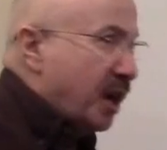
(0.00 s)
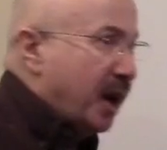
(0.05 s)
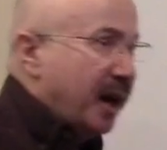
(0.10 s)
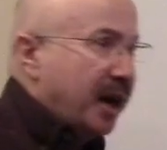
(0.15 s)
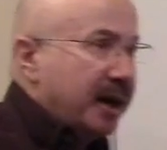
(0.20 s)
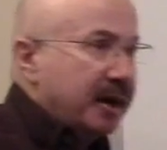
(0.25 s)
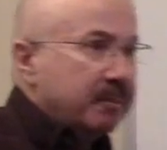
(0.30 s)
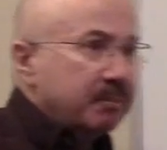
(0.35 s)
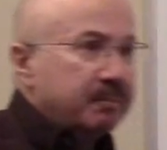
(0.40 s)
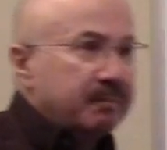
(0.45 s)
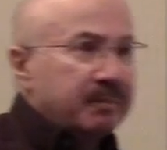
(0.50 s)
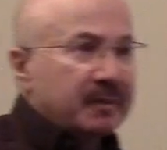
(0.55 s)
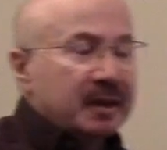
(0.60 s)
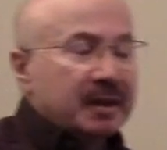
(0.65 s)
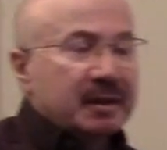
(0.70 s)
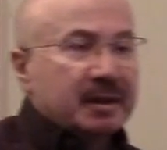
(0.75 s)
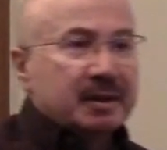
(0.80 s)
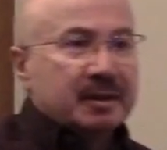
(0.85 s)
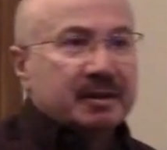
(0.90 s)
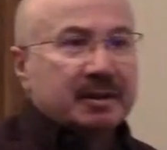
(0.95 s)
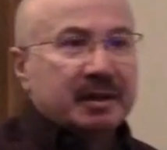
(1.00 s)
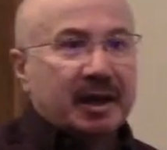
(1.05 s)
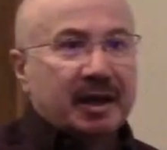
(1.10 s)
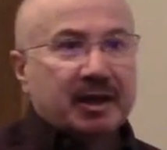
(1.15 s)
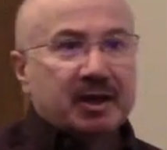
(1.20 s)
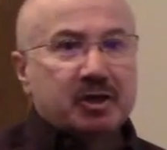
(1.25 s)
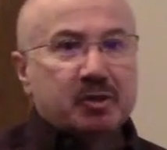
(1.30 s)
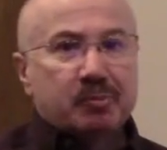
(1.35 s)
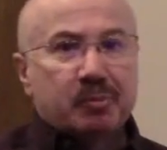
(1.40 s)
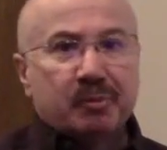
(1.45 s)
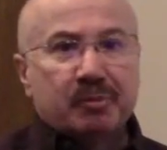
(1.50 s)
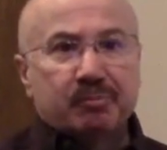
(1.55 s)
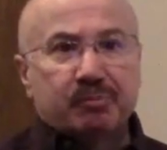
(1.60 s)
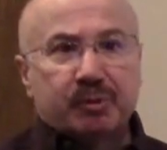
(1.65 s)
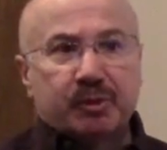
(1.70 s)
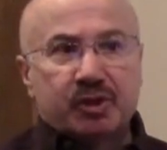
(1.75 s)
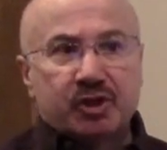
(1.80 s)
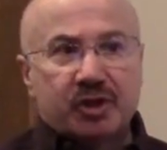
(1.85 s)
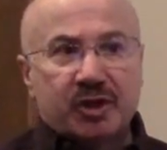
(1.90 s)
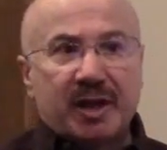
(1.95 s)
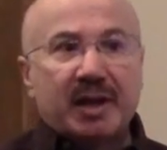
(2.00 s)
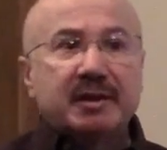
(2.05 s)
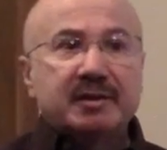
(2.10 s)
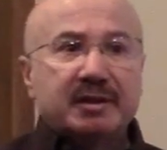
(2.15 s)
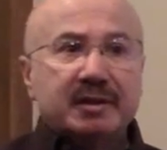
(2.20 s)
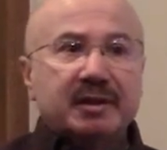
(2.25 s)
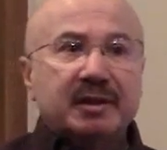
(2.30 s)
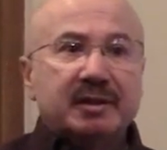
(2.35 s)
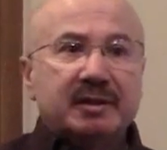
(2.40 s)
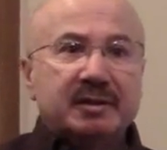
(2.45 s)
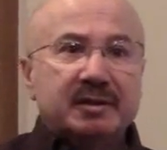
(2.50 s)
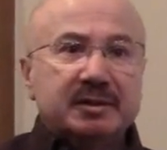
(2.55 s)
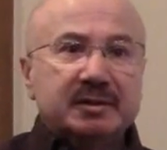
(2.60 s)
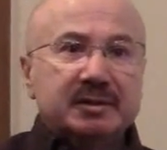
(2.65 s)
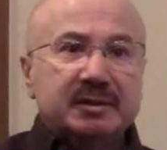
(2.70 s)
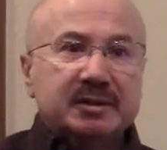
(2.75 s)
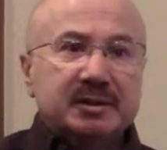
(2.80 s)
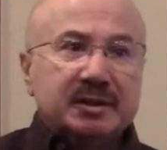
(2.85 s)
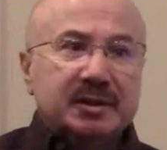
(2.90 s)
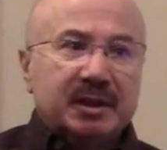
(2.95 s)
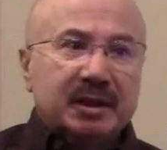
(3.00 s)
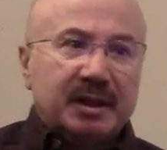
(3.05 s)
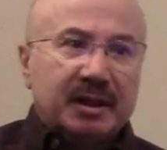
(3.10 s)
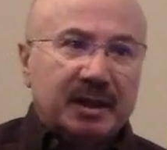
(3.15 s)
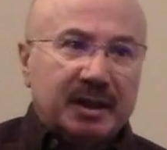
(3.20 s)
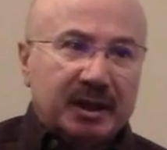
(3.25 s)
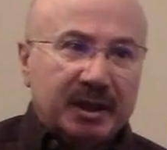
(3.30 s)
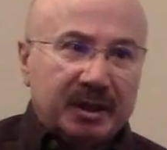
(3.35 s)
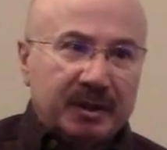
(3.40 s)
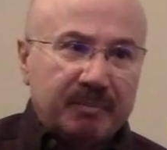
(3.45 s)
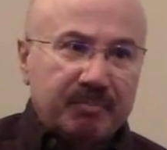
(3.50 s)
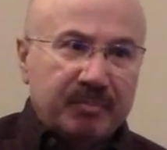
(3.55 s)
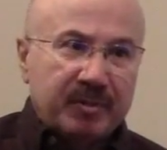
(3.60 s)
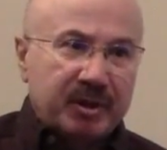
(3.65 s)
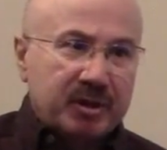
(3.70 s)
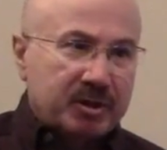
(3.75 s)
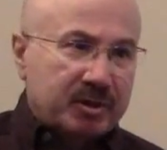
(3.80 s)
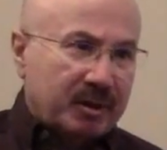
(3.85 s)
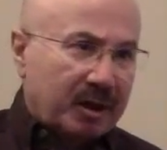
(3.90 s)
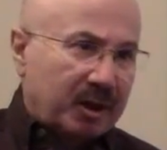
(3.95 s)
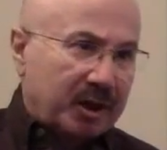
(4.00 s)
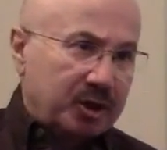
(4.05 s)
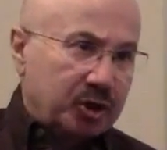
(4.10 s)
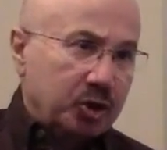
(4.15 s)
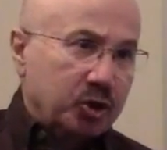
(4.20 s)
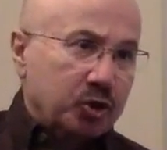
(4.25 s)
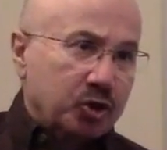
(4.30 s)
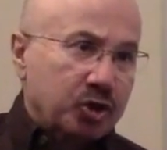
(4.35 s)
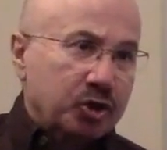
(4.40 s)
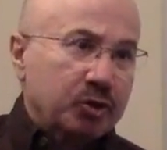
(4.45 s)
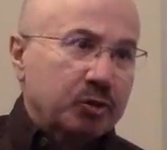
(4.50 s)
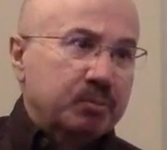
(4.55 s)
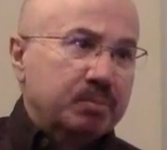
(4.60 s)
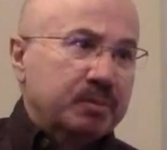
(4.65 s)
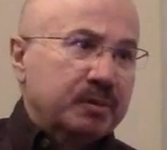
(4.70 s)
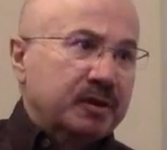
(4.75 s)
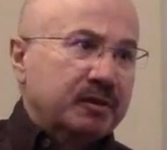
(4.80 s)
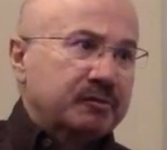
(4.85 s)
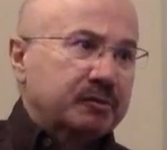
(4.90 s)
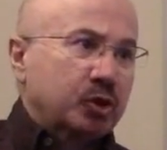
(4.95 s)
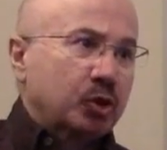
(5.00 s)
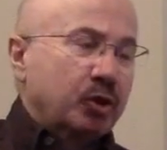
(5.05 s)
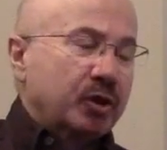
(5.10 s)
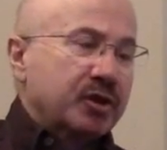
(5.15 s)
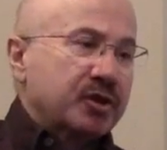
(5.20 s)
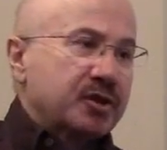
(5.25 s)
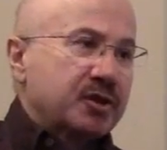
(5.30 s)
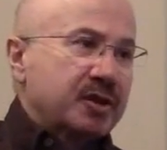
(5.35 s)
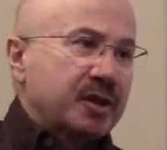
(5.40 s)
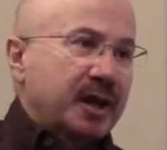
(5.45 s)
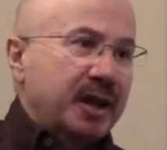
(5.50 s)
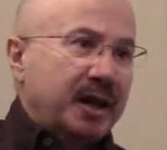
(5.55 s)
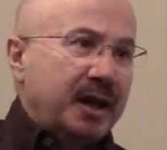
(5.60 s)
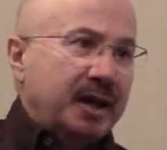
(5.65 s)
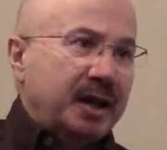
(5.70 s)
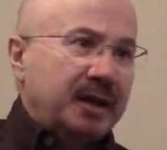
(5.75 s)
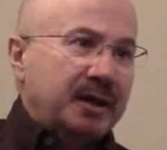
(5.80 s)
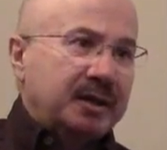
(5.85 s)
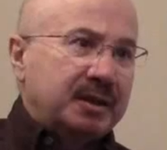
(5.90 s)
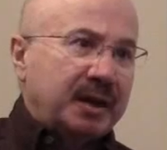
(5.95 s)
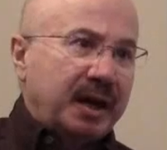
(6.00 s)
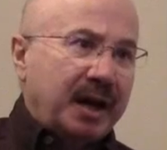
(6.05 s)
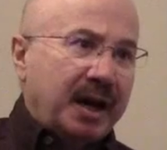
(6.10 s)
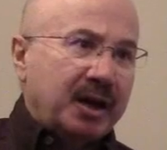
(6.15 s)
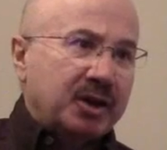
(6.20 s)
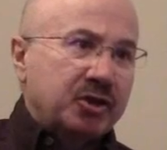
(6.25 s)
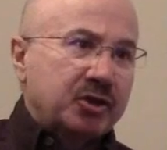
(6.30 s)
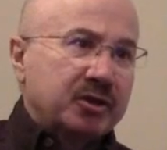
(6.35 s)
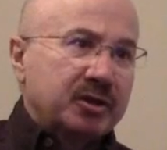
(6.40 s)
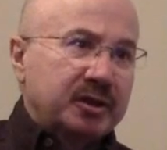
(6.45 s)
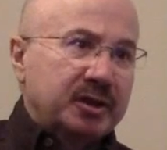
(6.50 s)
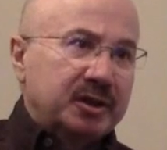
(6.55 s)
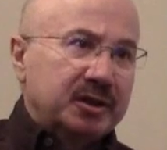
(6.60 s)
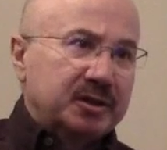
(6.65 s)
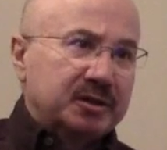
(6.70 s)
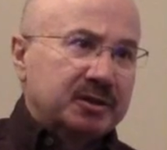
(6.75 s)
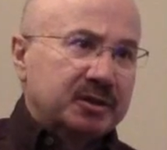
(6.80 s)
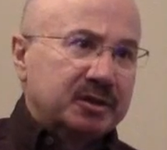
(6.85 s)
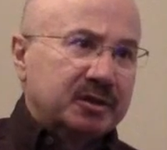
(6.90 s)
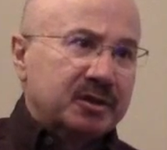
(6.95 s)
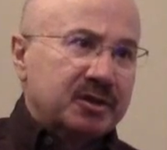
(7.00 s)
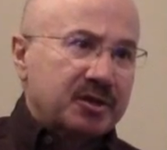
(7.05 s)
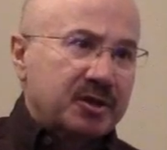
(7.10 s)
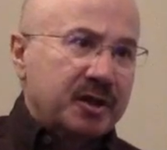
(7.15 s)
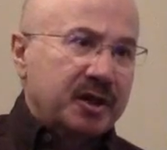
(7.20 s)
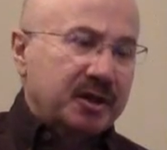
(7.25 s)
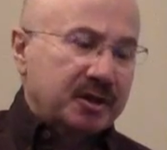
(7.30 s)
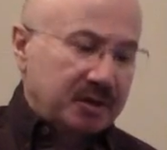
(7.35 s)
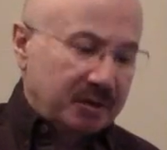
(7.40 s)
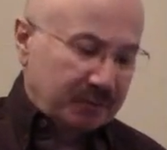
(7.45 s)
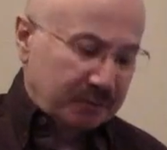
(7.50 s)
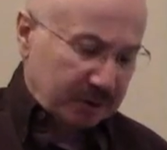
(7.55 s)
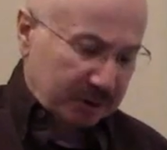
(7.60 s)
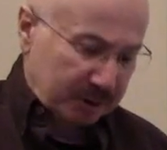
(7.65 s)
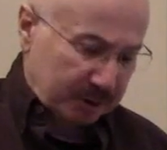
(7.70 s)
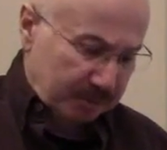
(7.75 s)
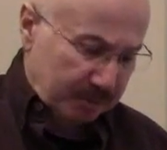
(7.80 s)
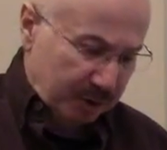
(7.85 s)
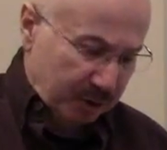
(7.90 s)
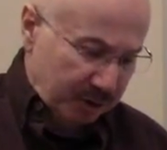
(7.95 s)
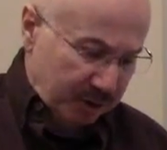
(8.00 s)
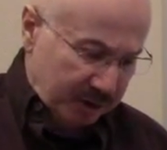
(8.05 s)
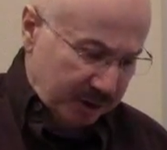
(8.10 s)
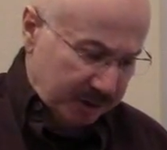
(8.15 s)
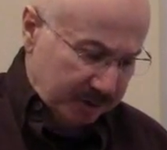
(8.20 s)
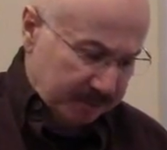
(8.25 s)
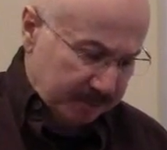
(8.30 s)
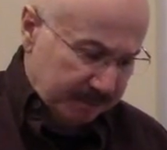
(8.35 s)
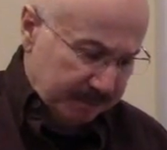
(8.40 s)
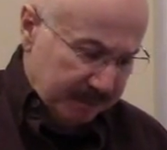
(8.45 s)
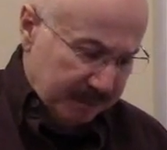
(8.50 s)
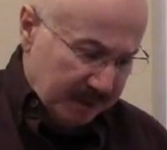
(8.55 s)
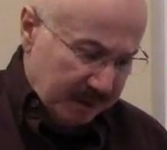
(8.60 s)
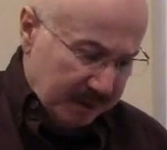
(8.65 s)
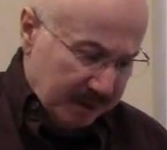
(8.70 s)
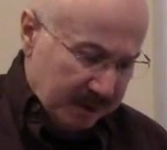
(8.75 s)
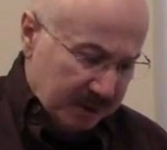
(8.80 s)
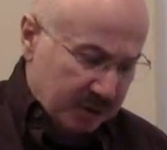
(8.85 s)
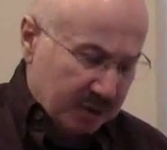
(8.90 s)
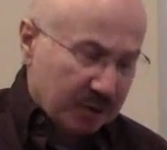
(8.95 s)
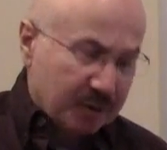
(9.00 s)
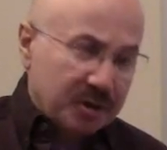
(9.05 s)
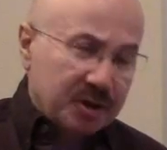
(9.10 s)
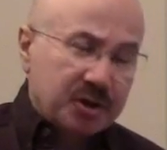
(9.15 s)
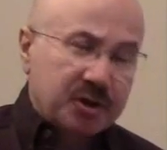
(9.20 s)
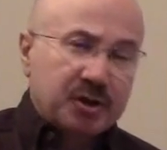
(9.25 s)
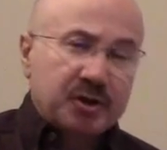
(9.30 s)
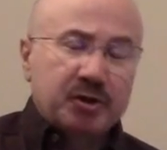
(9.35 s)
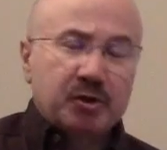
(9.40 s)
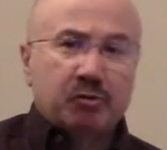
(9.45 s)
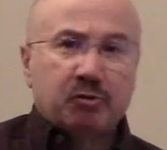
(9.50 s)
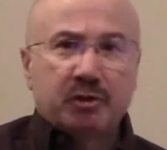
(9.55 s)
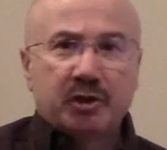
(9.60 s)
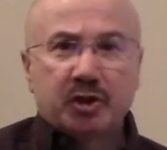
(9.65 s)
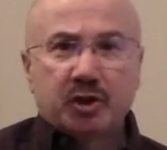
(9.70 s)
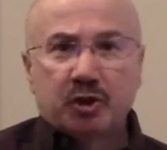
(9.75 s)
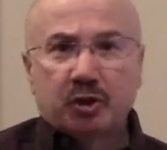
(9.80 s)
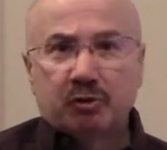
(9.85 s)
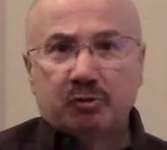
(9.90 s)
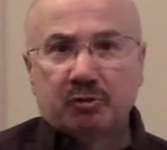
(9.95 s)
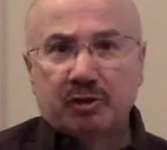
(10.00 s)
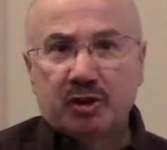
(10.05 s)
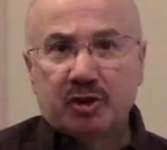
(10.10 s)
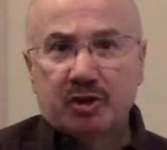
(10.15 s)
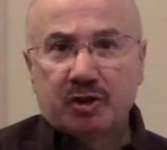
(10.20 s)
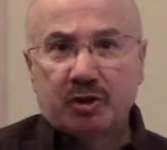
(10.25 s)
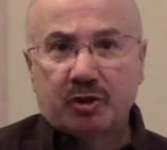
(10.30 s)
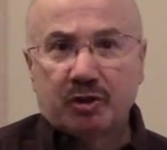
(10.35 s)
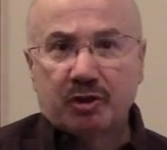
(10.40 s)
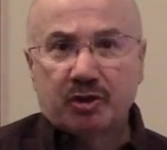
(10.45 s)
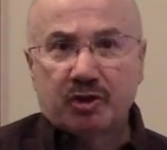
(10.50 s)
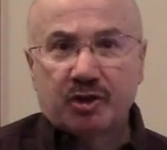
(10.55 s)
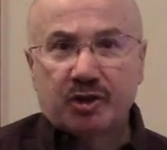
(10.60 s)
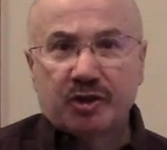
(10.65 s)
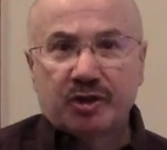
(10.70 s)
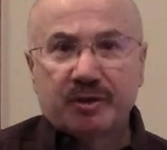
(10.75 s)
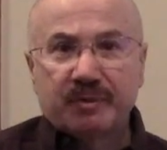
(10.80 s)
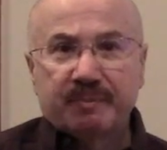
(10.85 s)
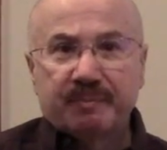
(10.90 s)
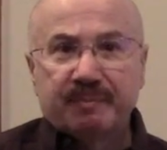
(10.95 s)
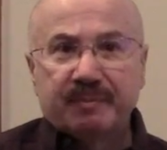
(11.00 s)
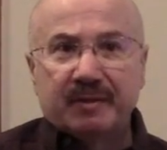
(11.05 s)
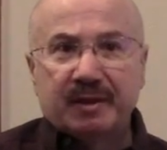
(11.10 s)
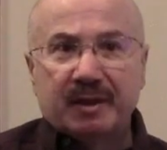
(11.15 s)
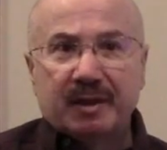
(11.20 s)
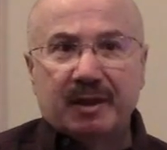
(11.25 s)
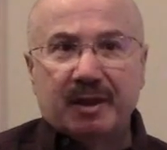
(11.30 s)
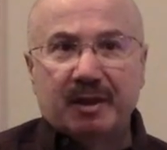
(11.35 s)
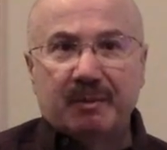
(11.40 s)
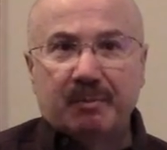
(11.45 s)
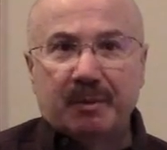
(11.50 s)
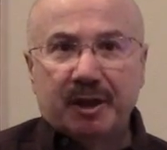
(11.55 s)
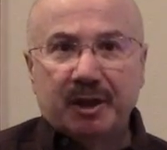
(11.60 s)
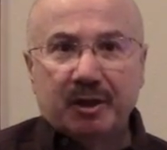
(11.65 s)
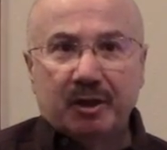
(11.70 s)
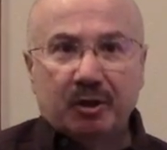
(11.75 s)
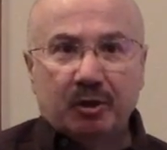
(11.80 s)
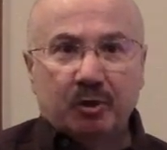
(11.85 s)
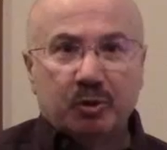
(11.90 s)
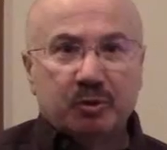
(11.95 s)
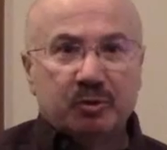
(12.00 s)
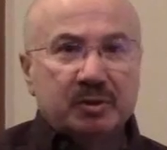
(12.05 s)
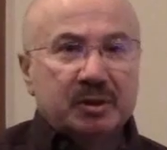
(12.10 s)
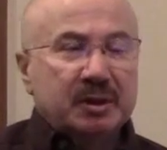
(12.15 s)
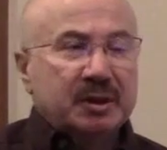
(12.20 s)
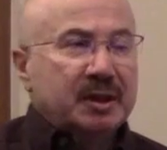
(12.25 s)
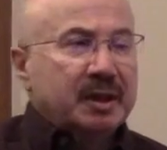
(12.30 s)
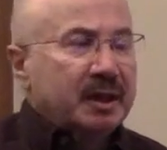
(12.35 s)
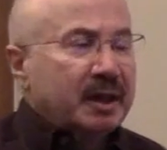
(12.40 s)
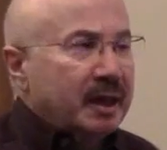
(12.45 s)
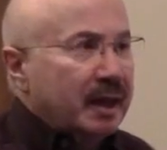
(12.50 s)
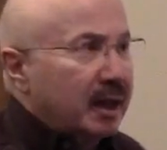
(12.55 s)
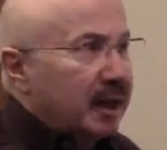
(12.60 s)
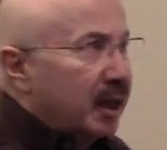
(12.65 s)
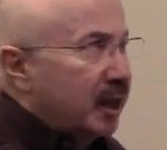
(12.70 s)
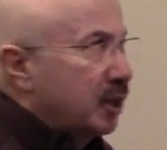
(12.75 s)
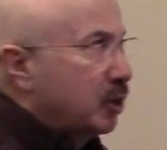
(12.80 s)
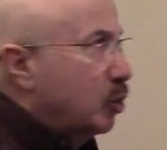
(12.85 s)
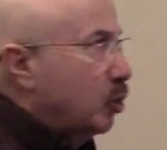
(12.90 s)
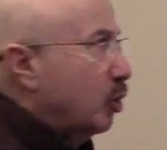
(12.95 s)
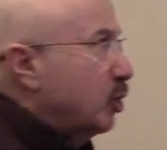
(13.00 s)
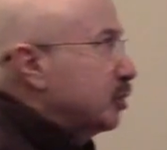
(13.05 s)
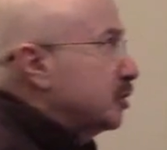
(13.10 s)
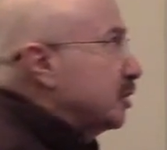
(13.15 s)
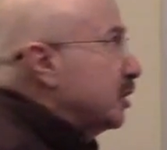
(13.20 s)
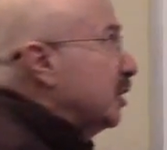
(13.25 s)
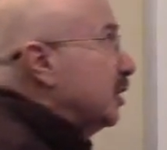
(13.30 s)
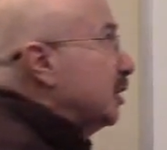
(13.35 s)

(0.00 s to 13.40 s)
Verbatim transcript: time that it's been presented Um, on YouTube, of course, and actually into the scientific community. So this is original research on my own, and I called